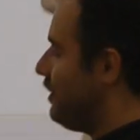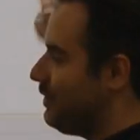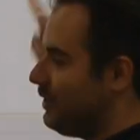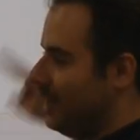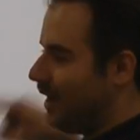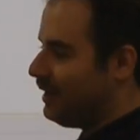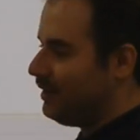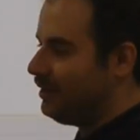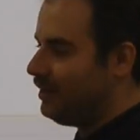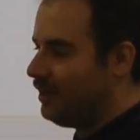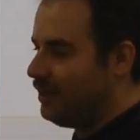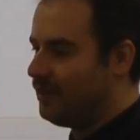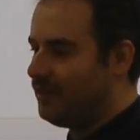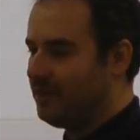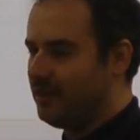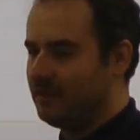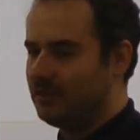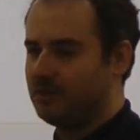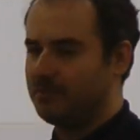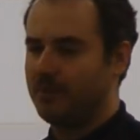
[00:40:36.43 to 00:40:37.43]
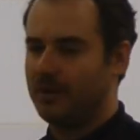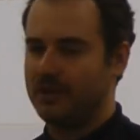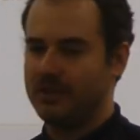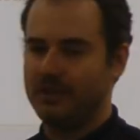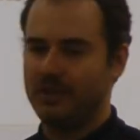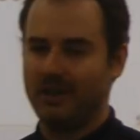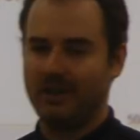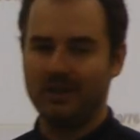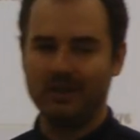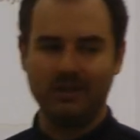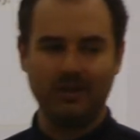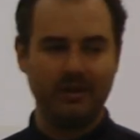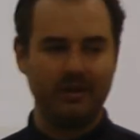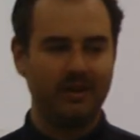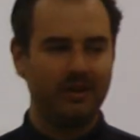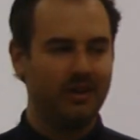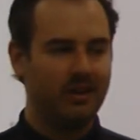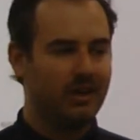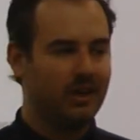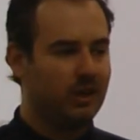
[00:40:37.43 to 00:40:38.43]
send this
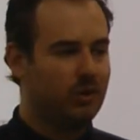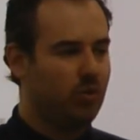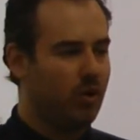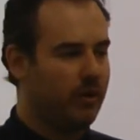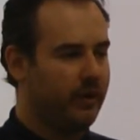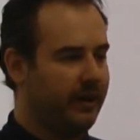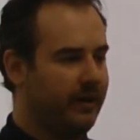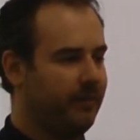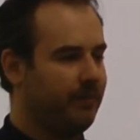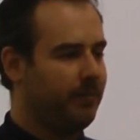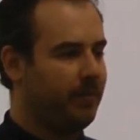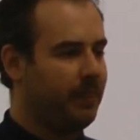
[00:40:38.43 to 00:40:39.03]
particular query.